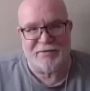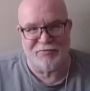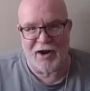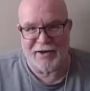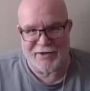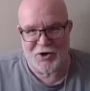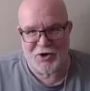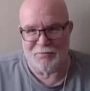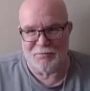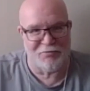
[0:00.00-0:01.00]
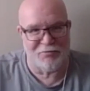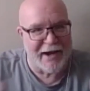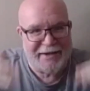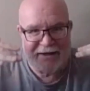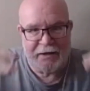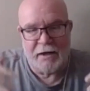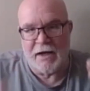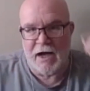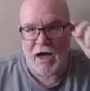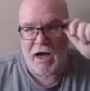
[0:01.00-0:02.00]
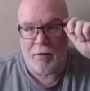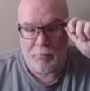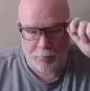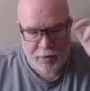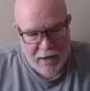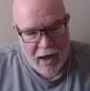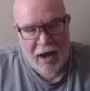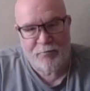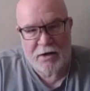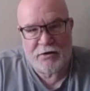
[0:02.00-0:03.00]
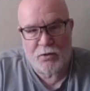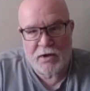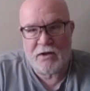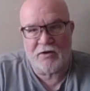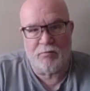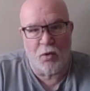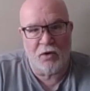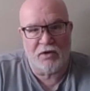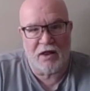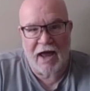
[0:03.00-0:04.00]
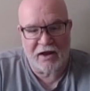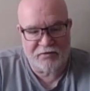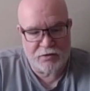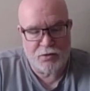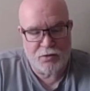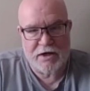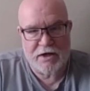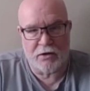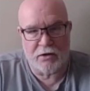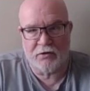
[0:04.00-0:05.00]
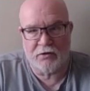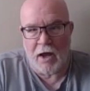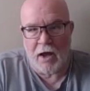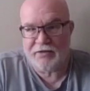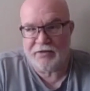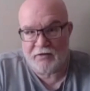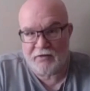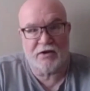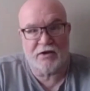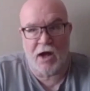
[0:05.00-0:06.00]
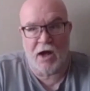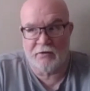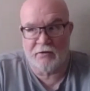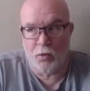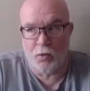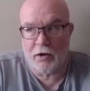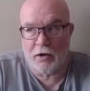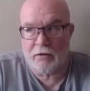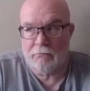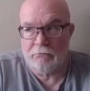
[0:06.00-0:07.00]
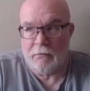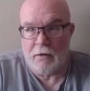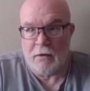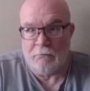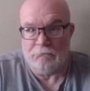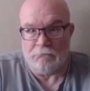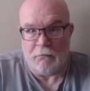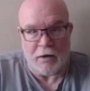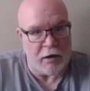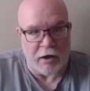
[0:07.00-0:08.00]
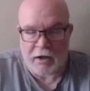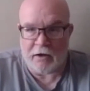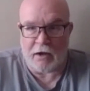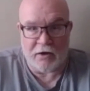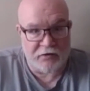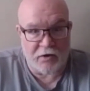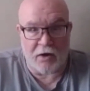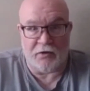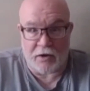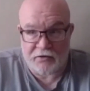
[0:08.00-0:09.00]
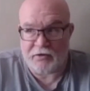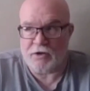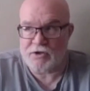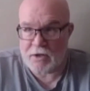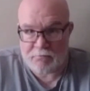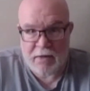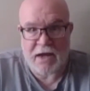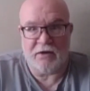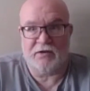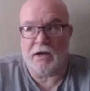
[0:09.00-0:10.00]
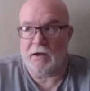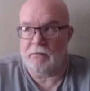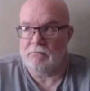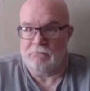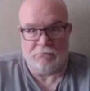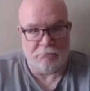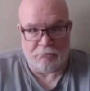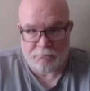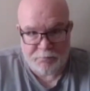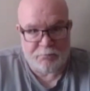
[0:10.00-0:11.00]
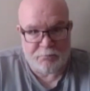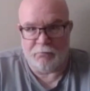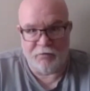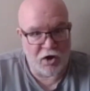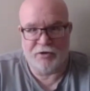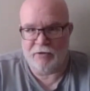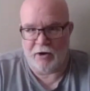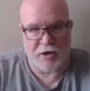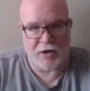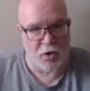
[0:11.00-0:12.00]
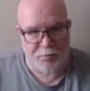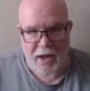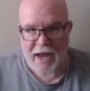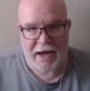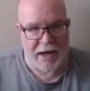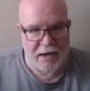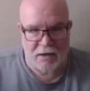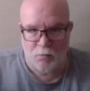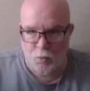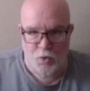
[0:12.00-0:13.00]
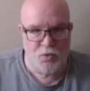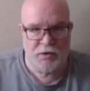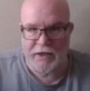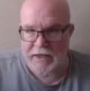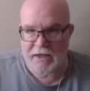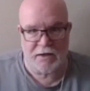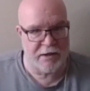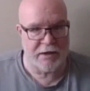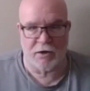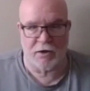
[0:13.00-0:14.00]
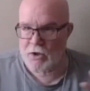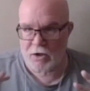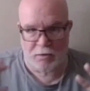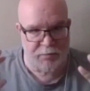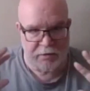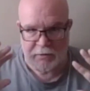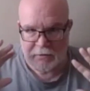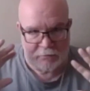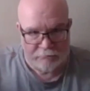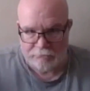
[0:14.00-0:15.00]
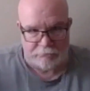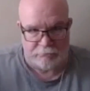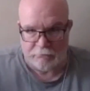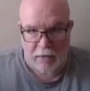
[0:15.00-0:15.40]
fry the herbs, right? But I've been doing this more the last few years. I think St. John's wort it is such an amazing vulnerary, you know, pain, wound healing herb. I